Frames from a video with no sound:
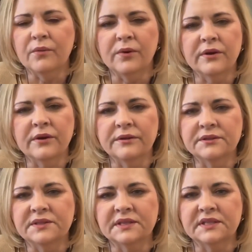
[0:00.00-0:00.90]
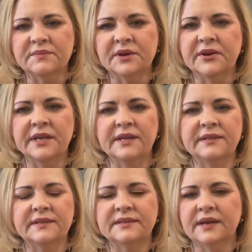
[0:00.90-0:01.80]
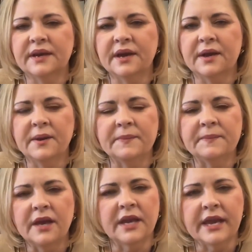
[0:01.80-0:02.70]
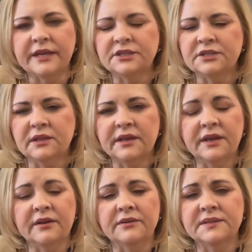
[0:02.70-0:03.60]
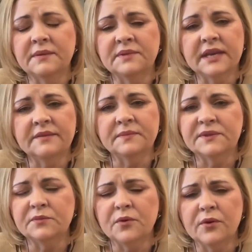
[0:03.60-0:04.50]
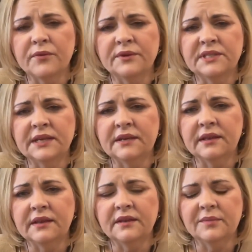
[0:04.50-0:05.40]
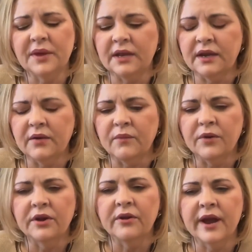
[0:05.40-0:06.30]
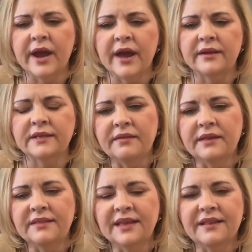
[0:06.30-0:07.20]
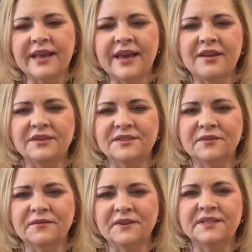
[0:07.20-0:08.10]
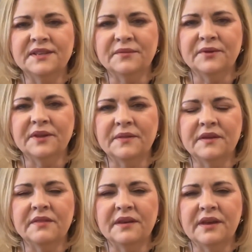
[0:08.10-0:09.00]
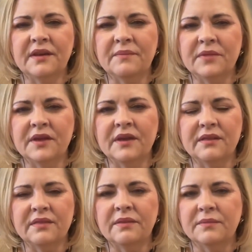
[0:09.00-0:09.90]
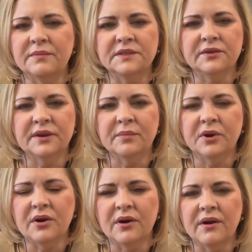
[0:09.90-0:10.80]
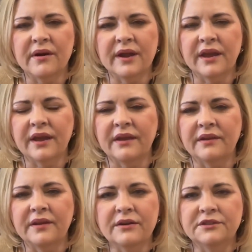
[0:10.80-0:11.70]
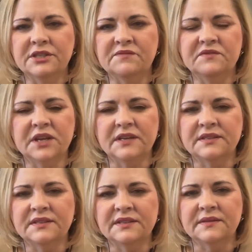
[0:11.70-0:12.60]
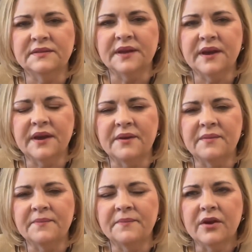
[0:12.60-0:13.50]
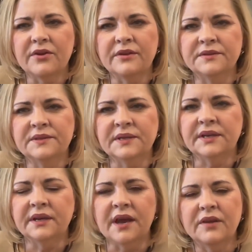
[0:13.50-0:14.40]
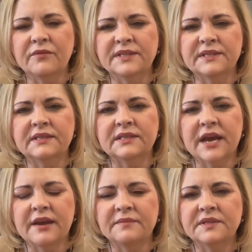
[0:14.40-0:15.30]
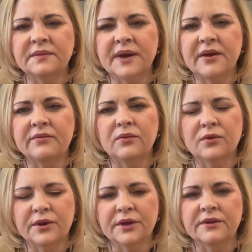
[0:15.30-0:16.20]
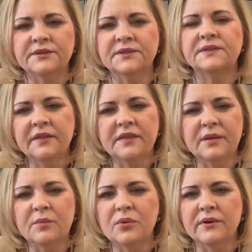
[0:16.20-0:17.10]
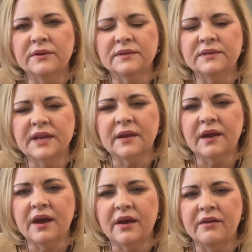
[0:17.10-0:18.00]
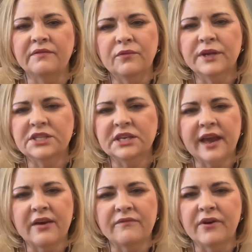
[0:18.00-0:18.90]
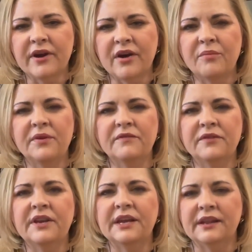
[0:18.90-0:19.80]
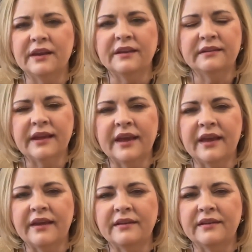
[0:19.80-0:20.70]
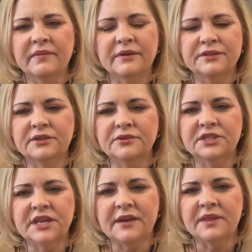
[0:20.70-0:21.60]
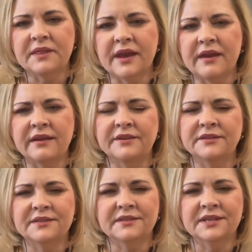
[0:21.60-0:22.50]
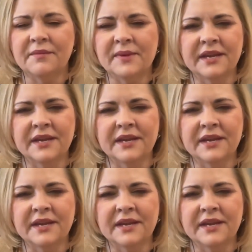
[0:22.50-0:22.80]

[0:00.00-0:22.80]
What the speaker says: workers experience occasionally or sometimes more routinely, depending on where you're at. I think that that also fits in with the theme that the Missouri Bar and our Chief Justice are using in recent times about lawyers and the importance of reaching out for help if you need it. And there's no shame in that. I used to tell my